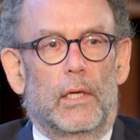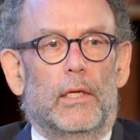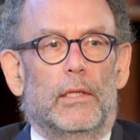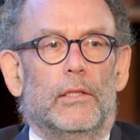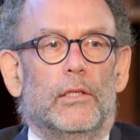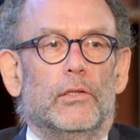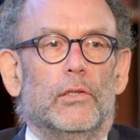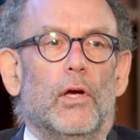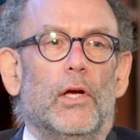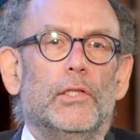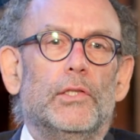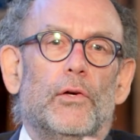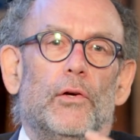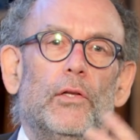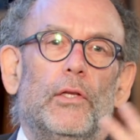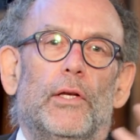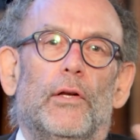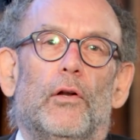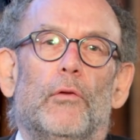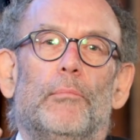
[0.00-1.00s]
There's also a
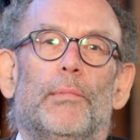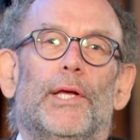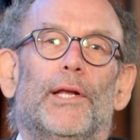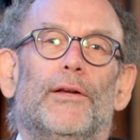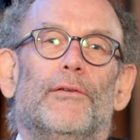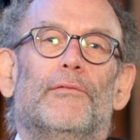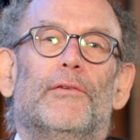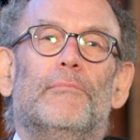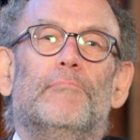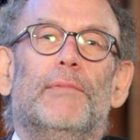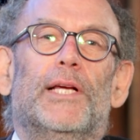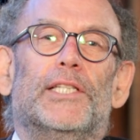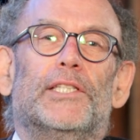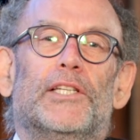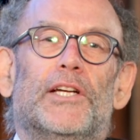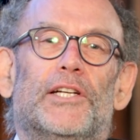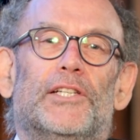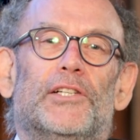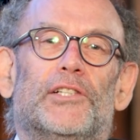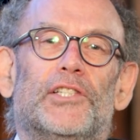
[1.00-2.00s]
little bit of a
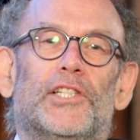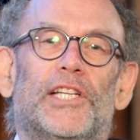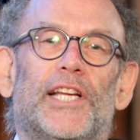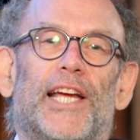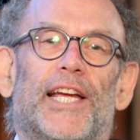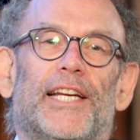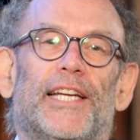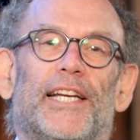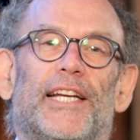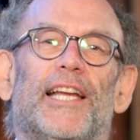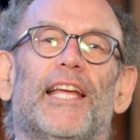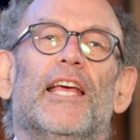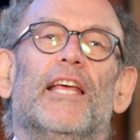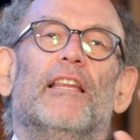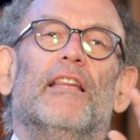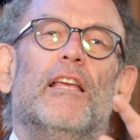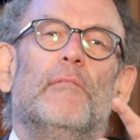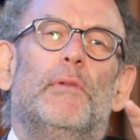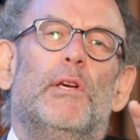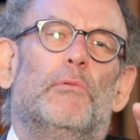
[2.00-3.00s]
misunderstanding.
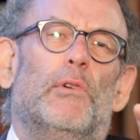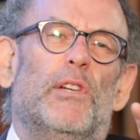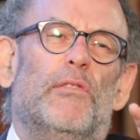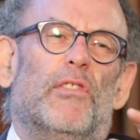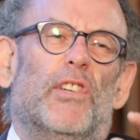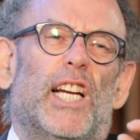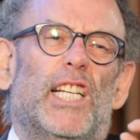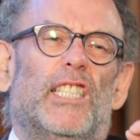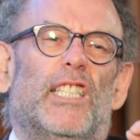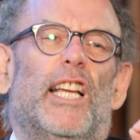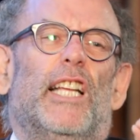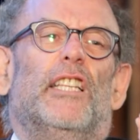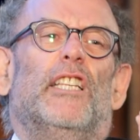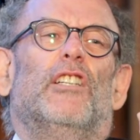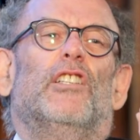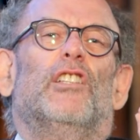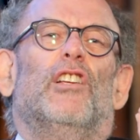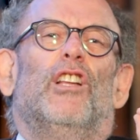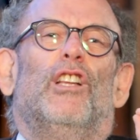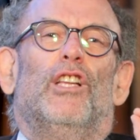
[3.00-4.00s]
Let me rephrase that.
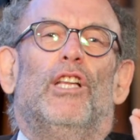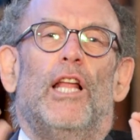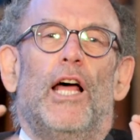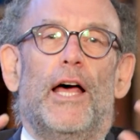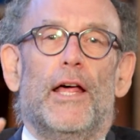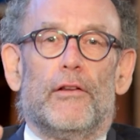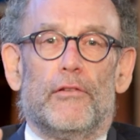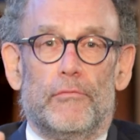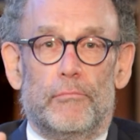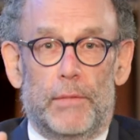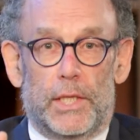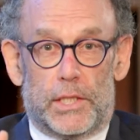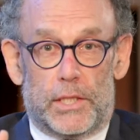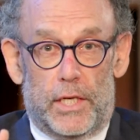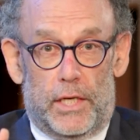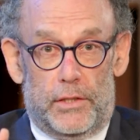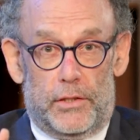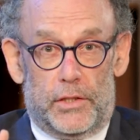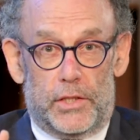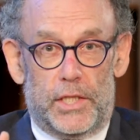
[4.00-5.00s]
There's a lot of
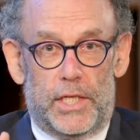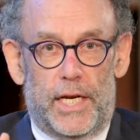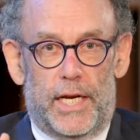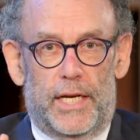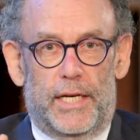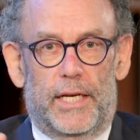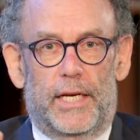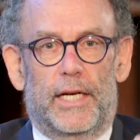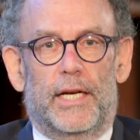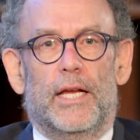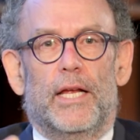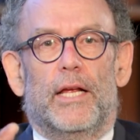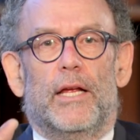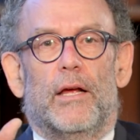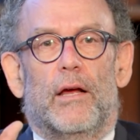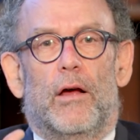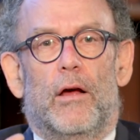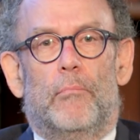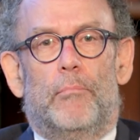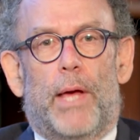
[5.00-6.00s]
misunderstanding
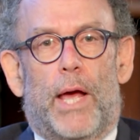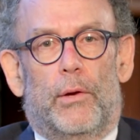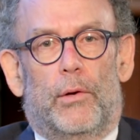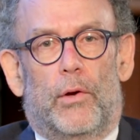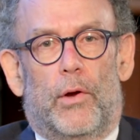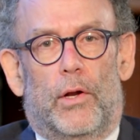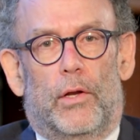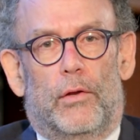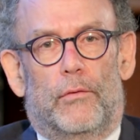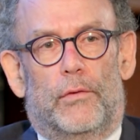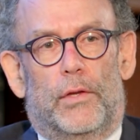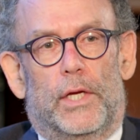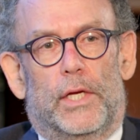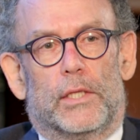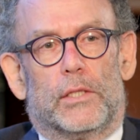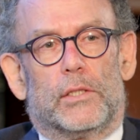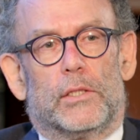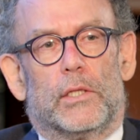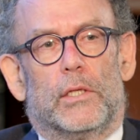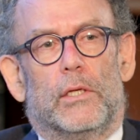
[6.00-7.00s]
about all of
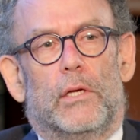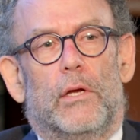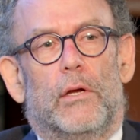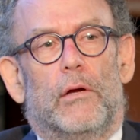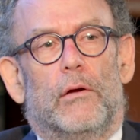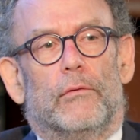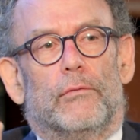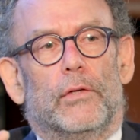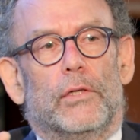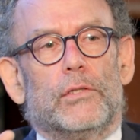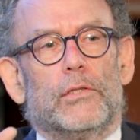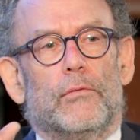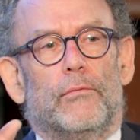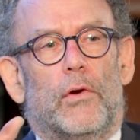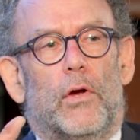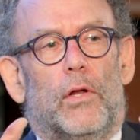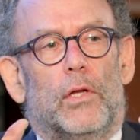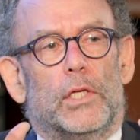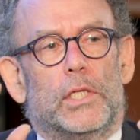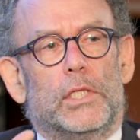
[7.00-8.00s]
this. First of
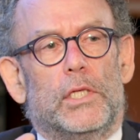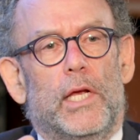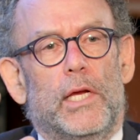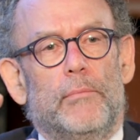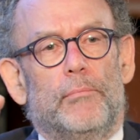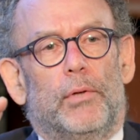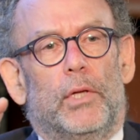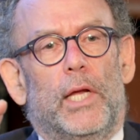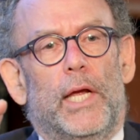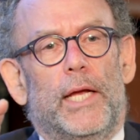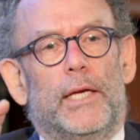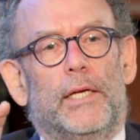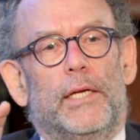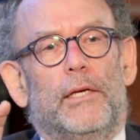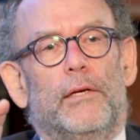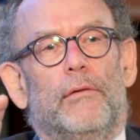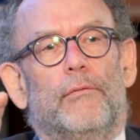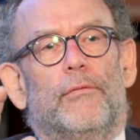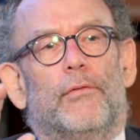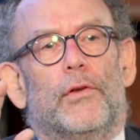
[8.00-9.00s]
all, estate
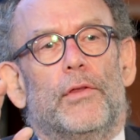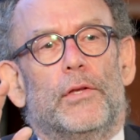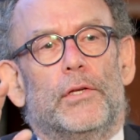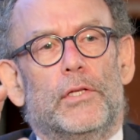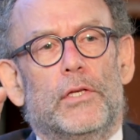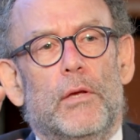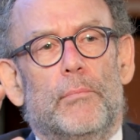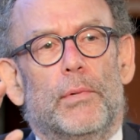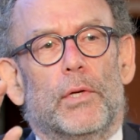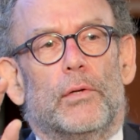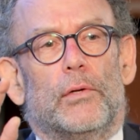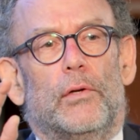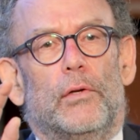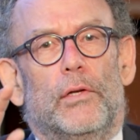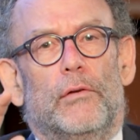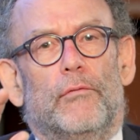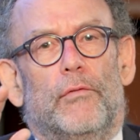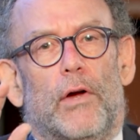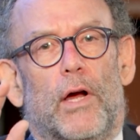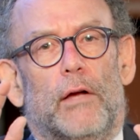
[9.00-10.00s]
planning for the typical
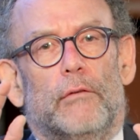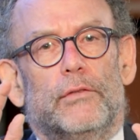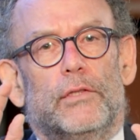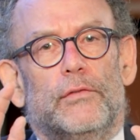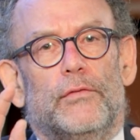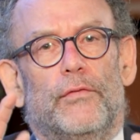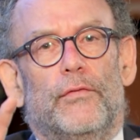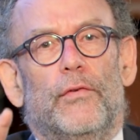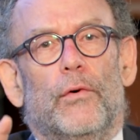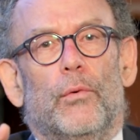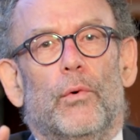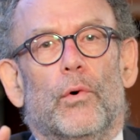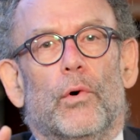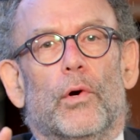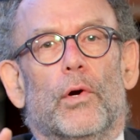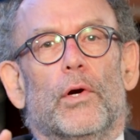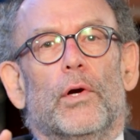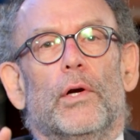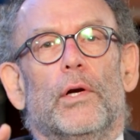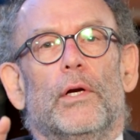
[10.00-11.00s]
involves
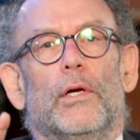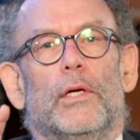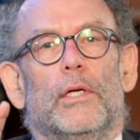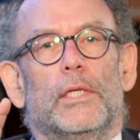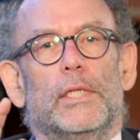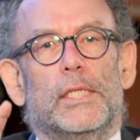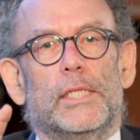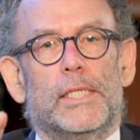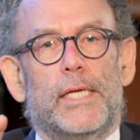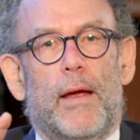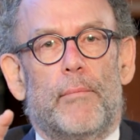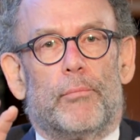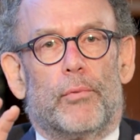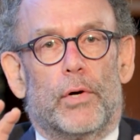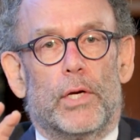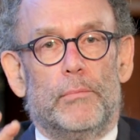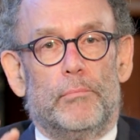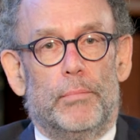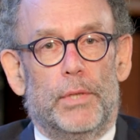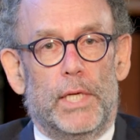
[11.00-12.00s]
4
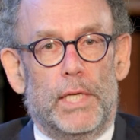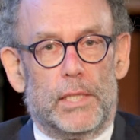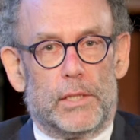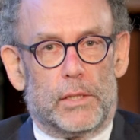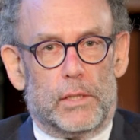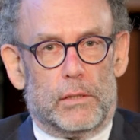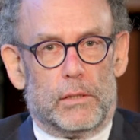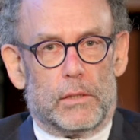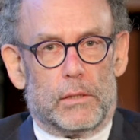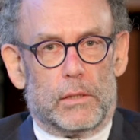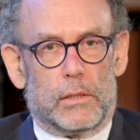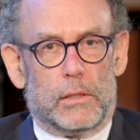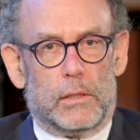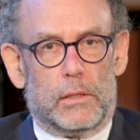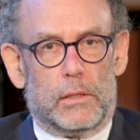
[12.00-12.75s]
separate pieces,